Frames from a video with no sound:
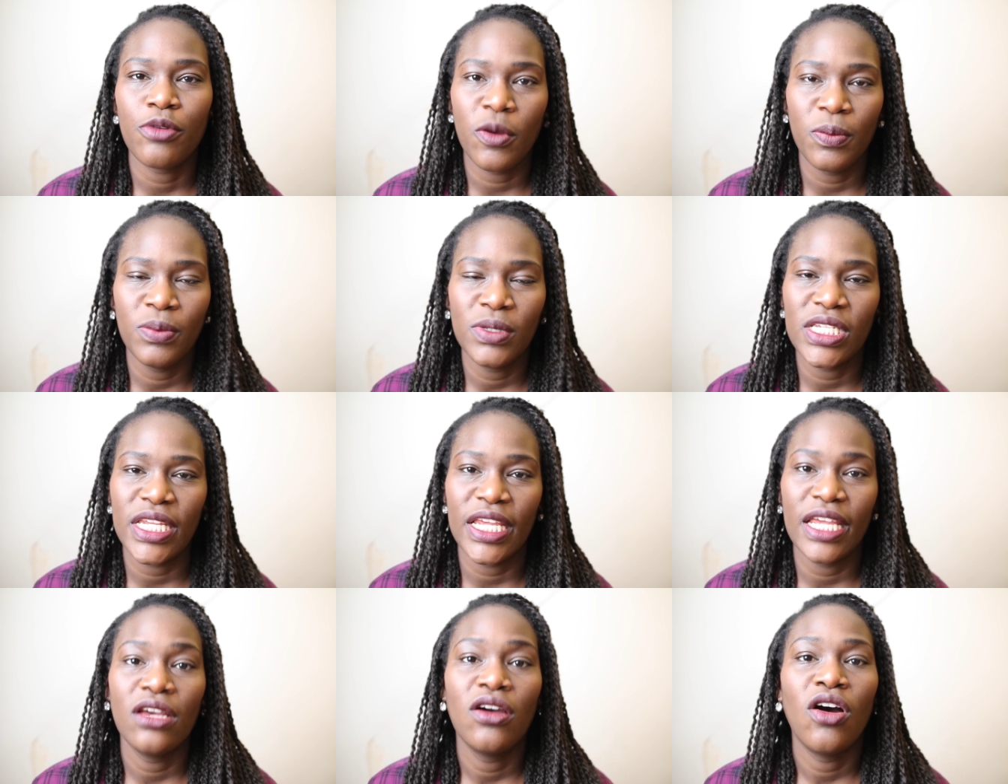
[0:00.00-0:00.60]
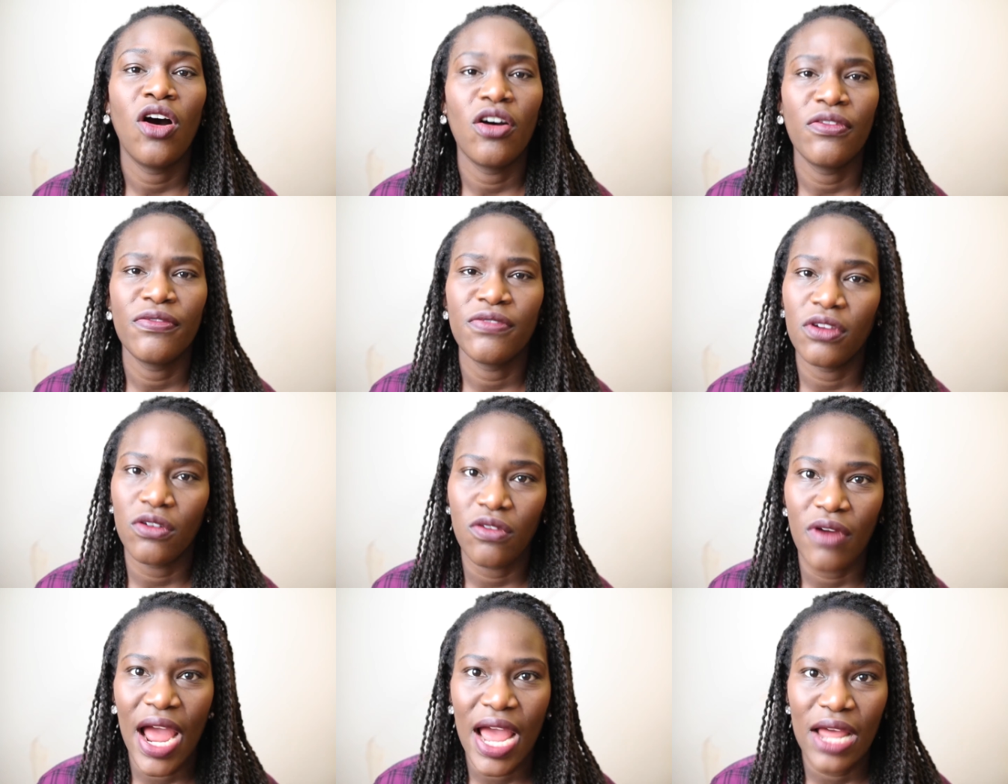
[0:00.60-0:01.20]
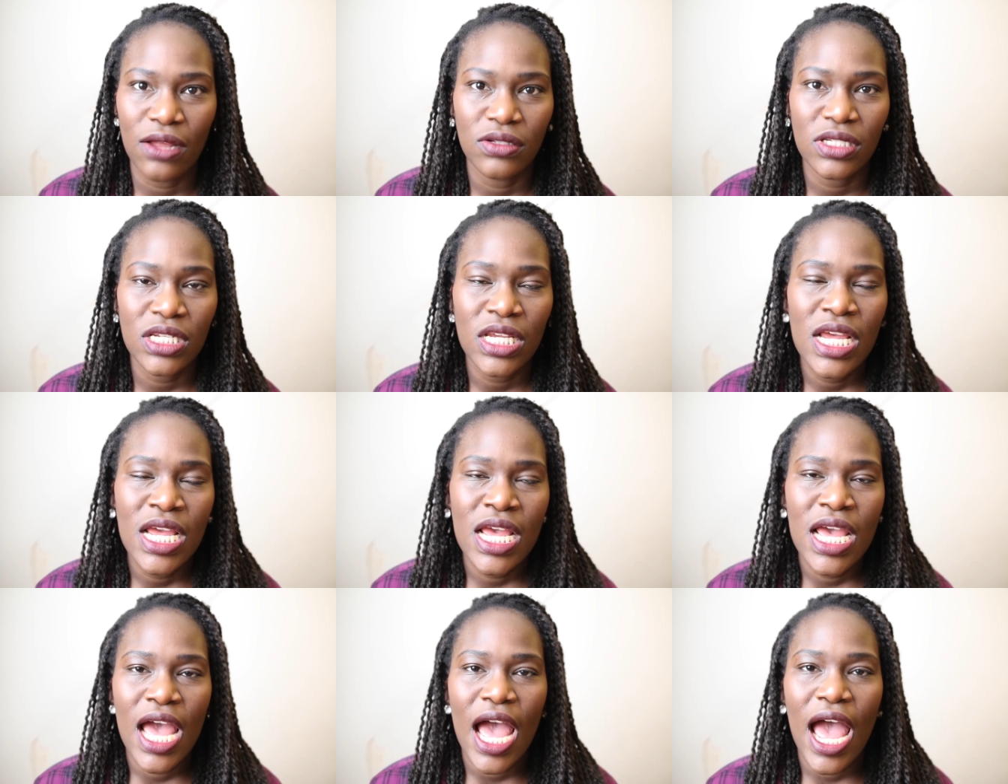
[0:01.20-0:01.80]
property off the ground.
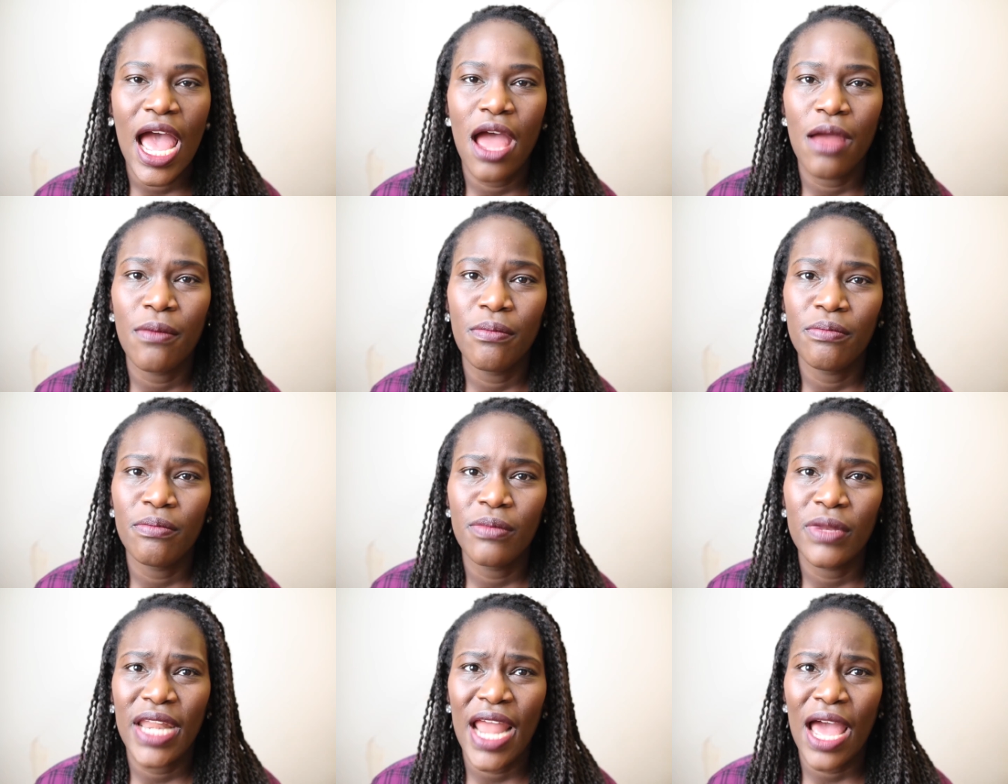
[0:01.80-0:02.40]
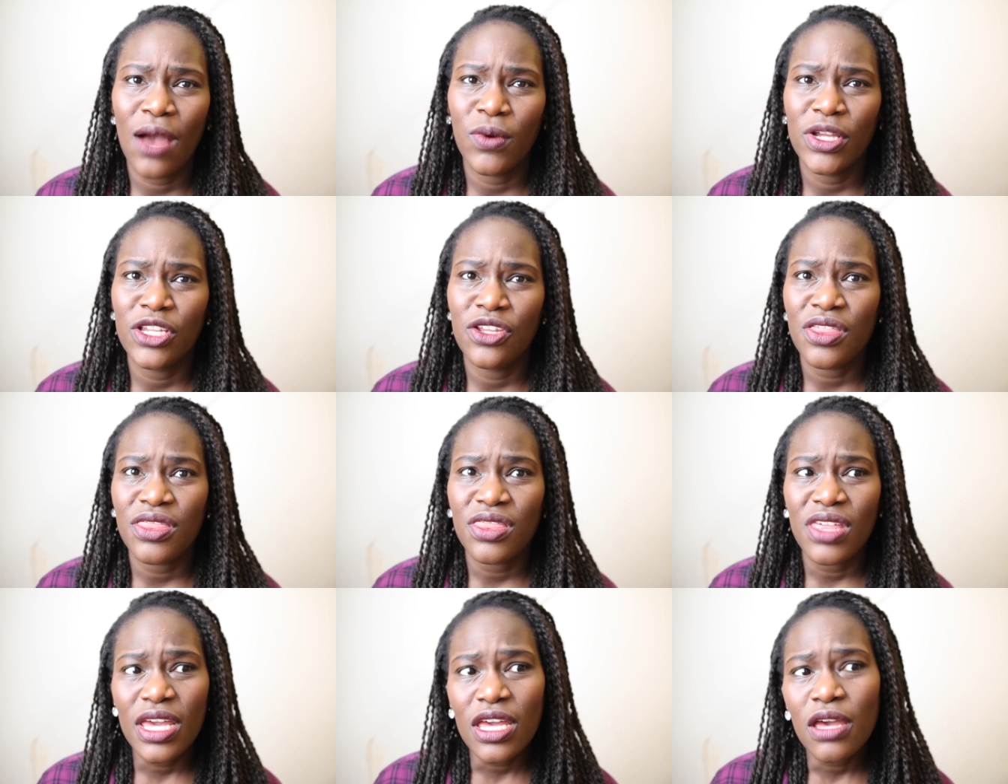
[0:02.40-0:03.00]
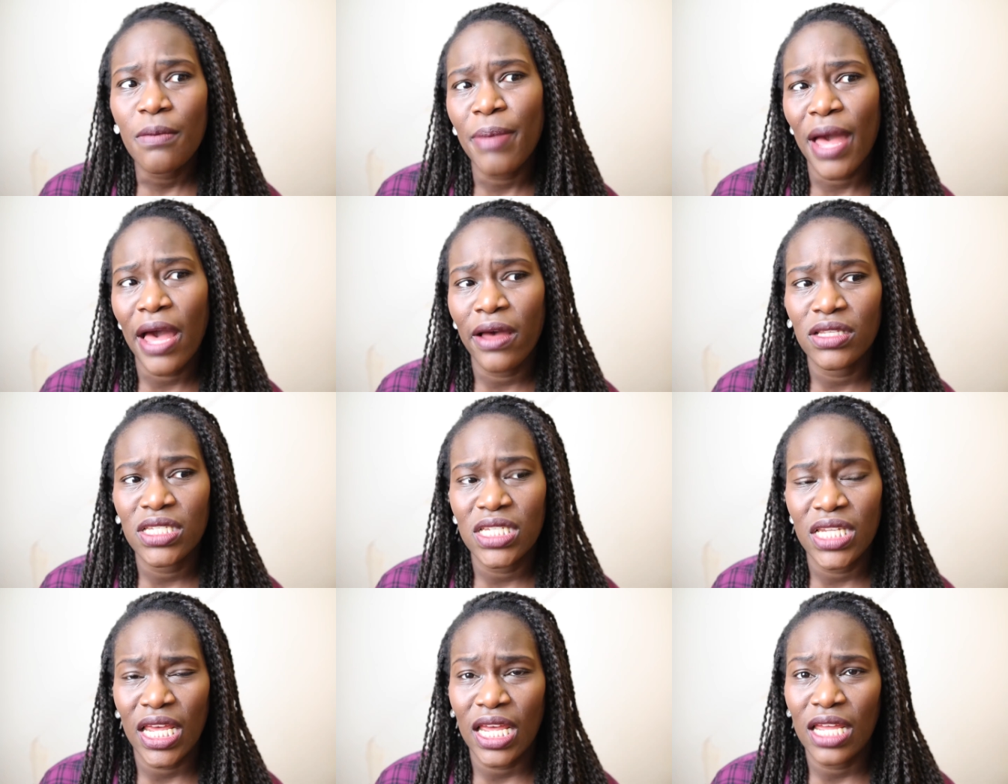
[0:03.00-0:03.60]
Now, when you think
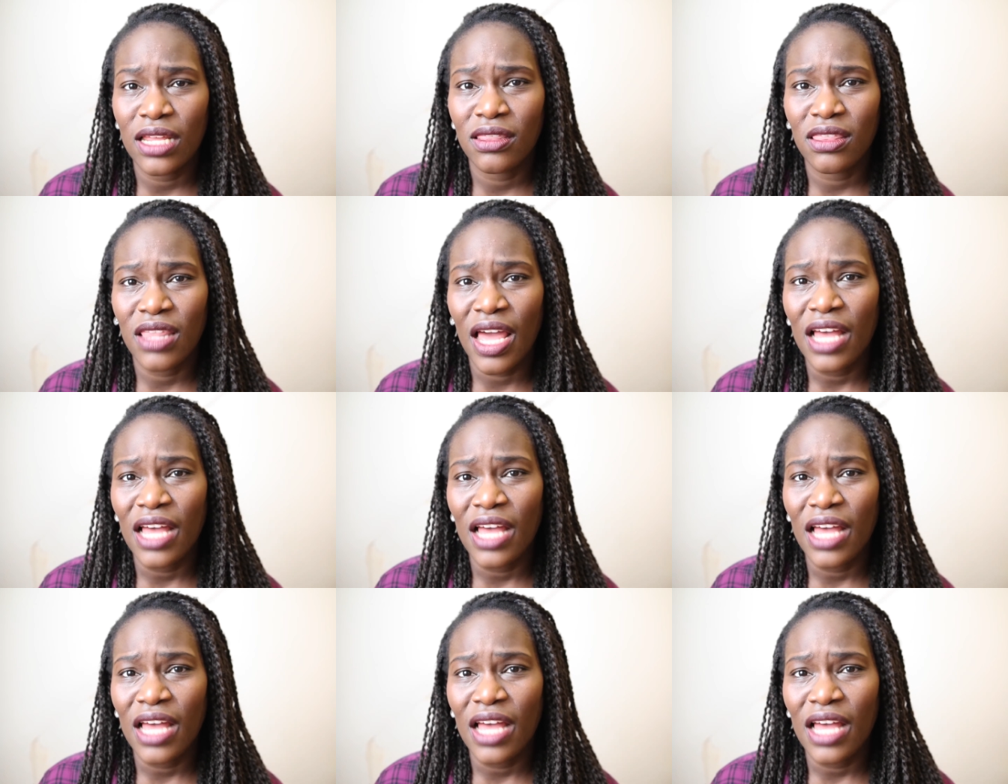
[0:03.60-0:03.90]
about it,